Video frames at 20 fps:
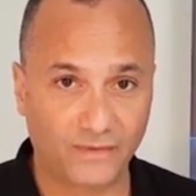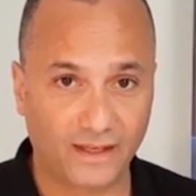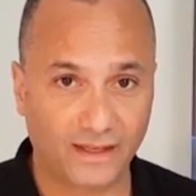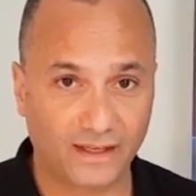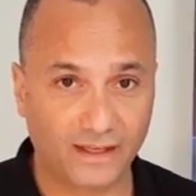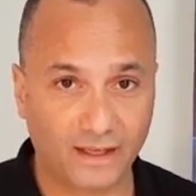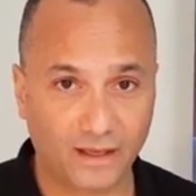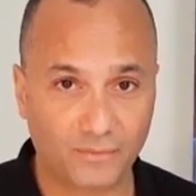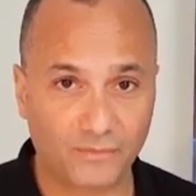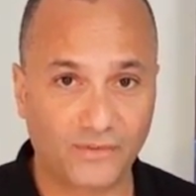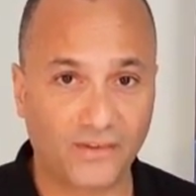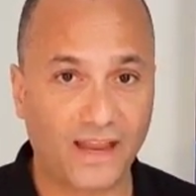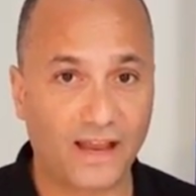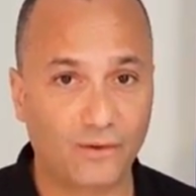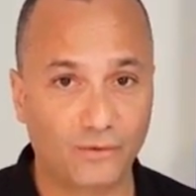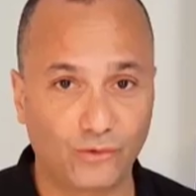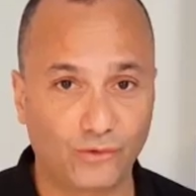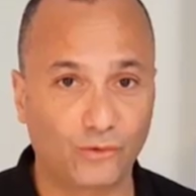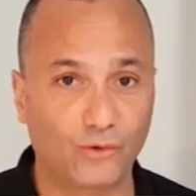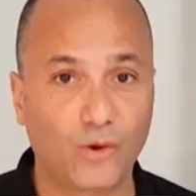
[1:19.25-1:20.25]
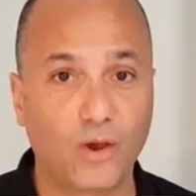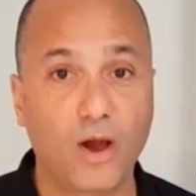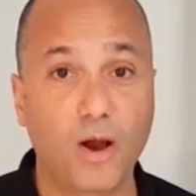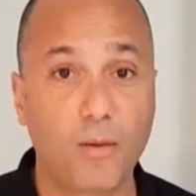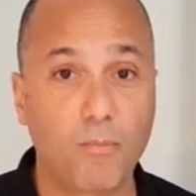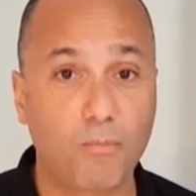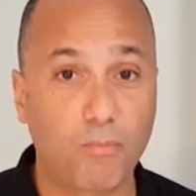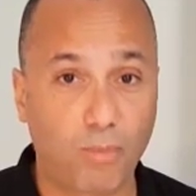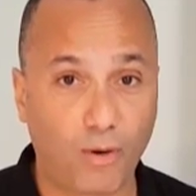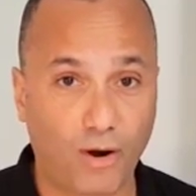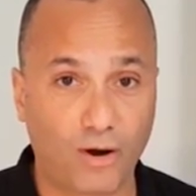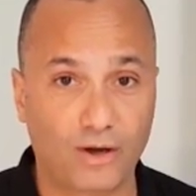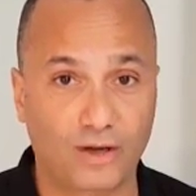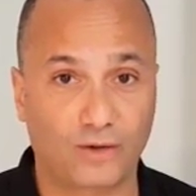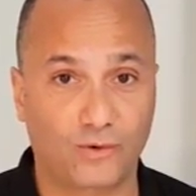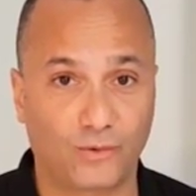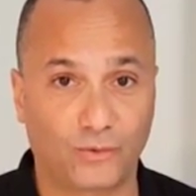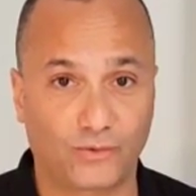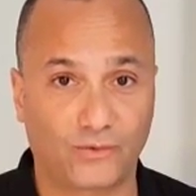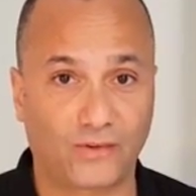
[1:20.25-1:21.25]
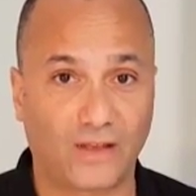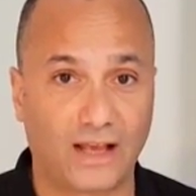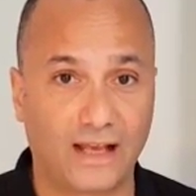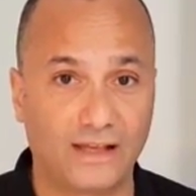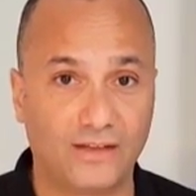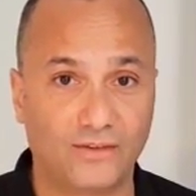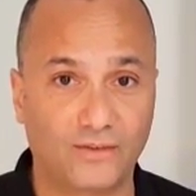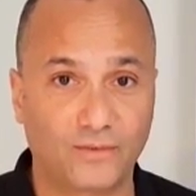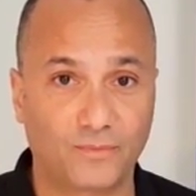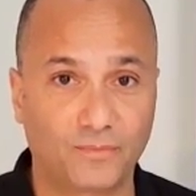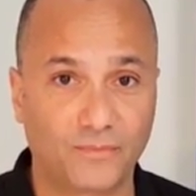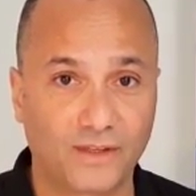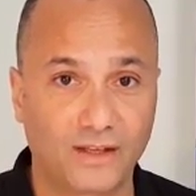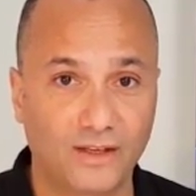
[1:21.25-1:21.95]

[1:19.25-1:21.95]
It comes down to particle size.